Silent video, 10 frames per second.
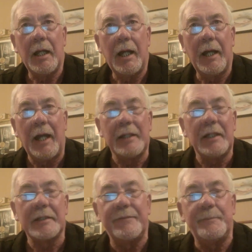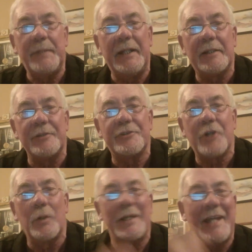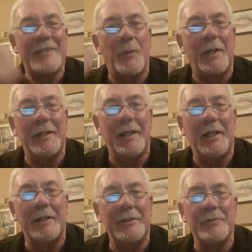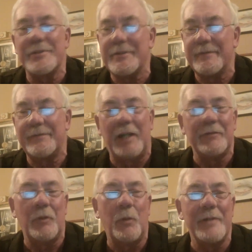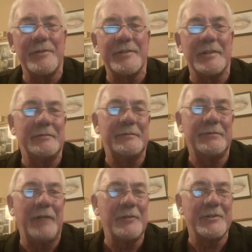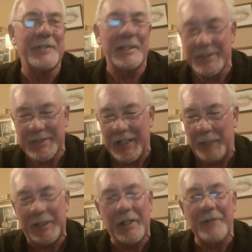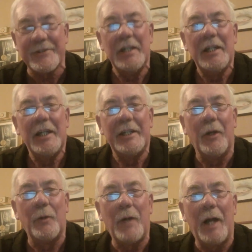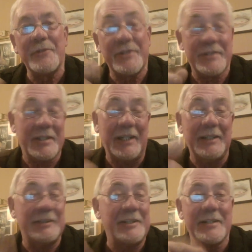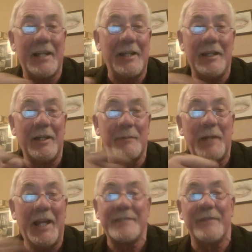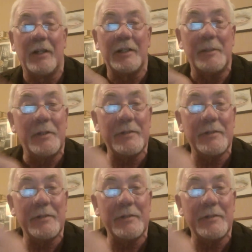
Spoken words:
I like to be in control, and that's why I use 501s and 506s and that, because, I was saying just on my last vlog about